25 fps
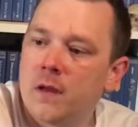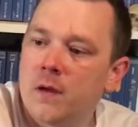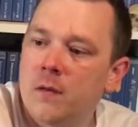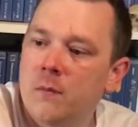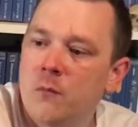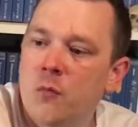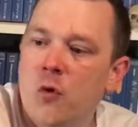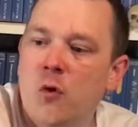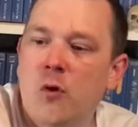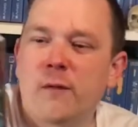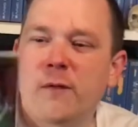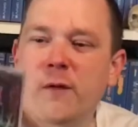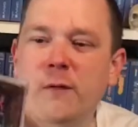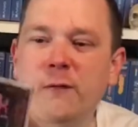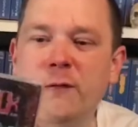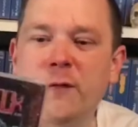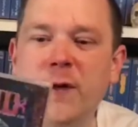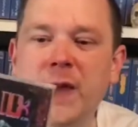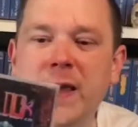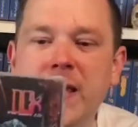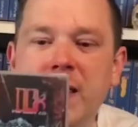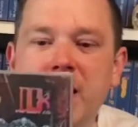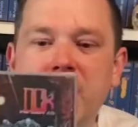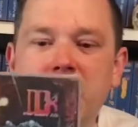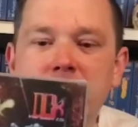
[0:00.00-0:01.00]
More of a
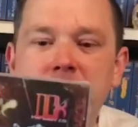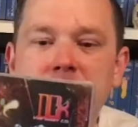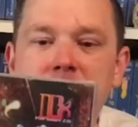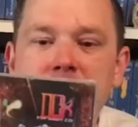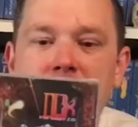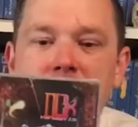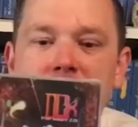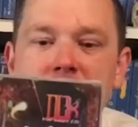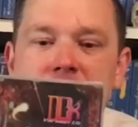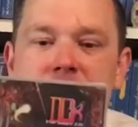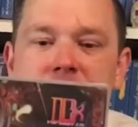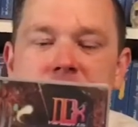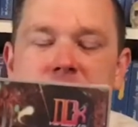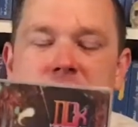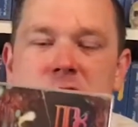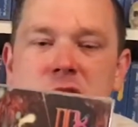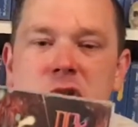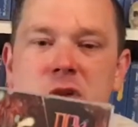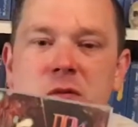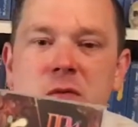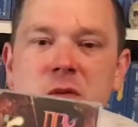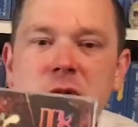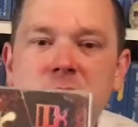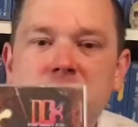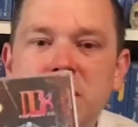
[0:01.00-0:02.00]
thinking person
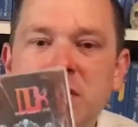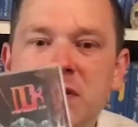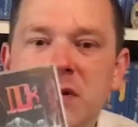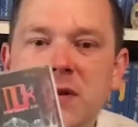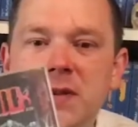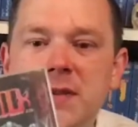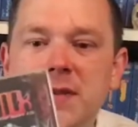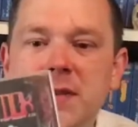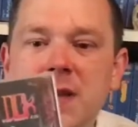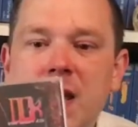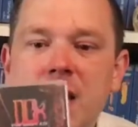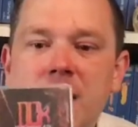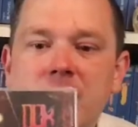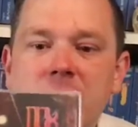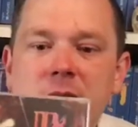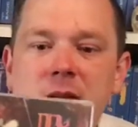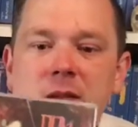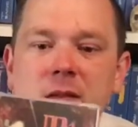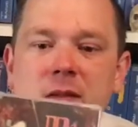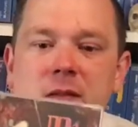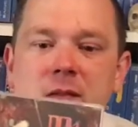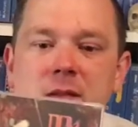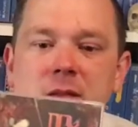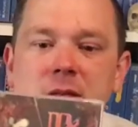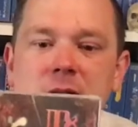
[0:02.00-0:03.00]
shooter, should I say.
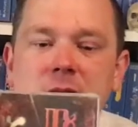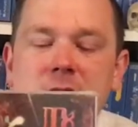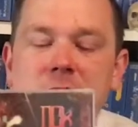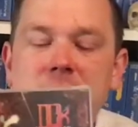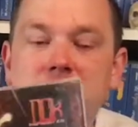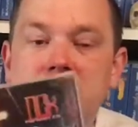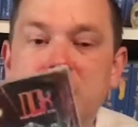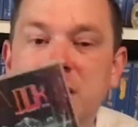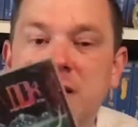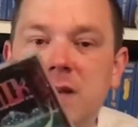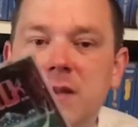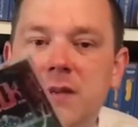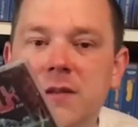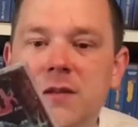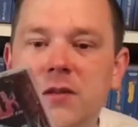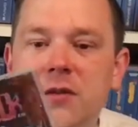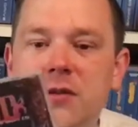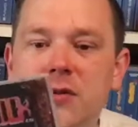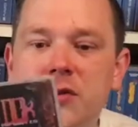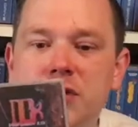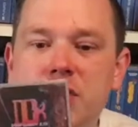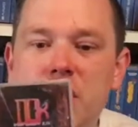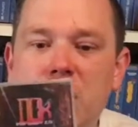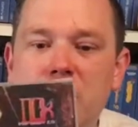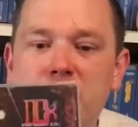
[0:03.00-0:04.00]
It's
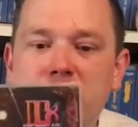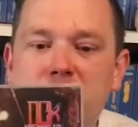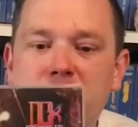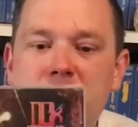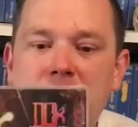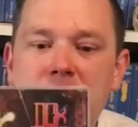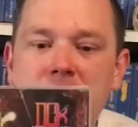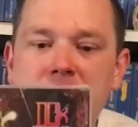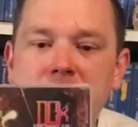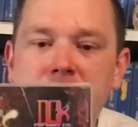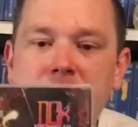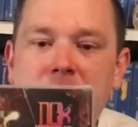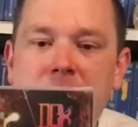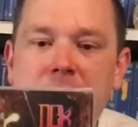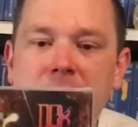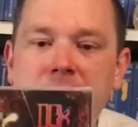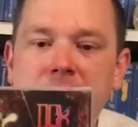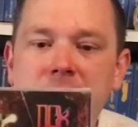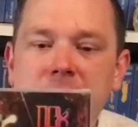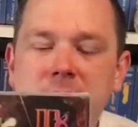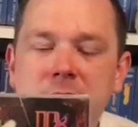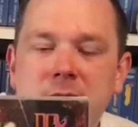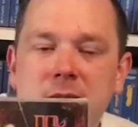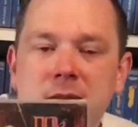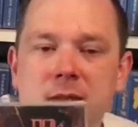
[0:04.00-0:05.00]
not so fast
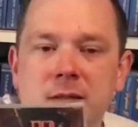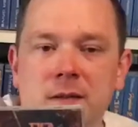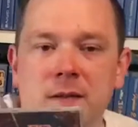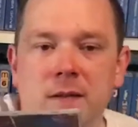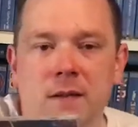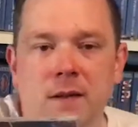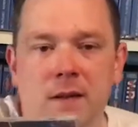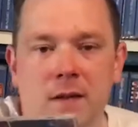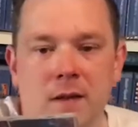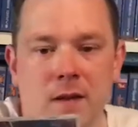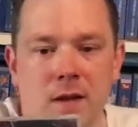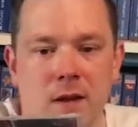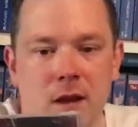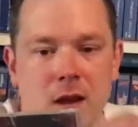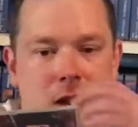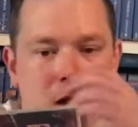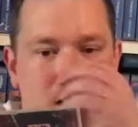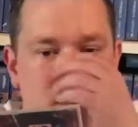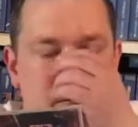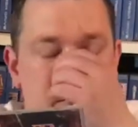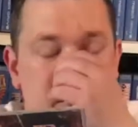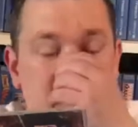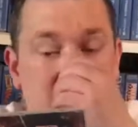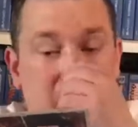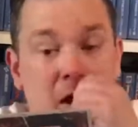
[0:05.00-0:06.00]
paced,
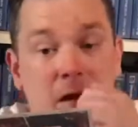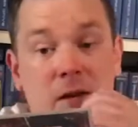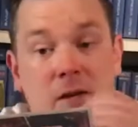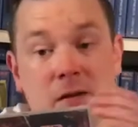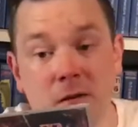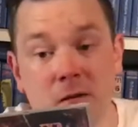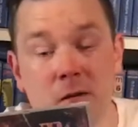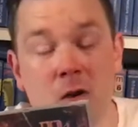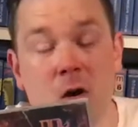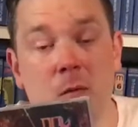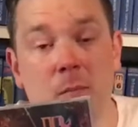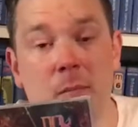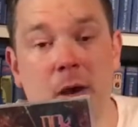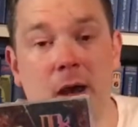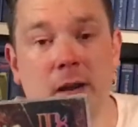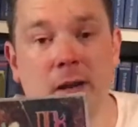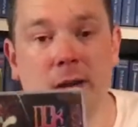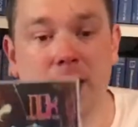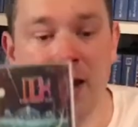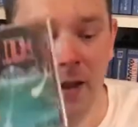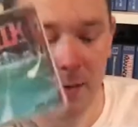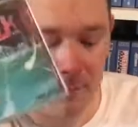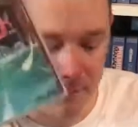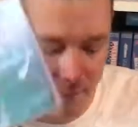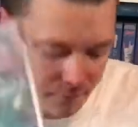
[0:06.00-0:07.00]
and yeah, not a bad
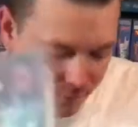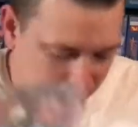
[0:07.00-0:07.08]
game.